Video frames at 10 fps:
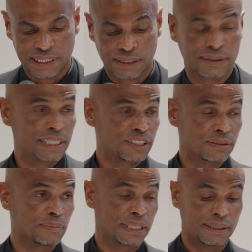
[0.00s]
they
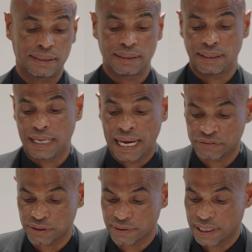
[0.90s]
shouldn't be
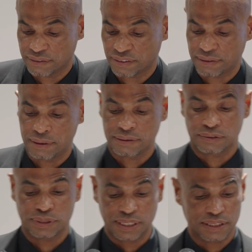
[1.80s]
afterthoughts,
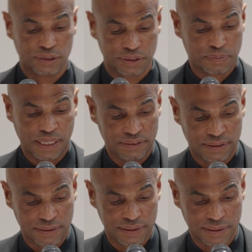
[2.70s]
as residual
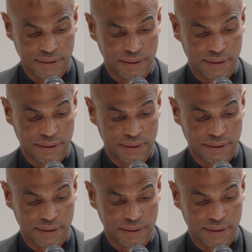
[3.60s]
spaces.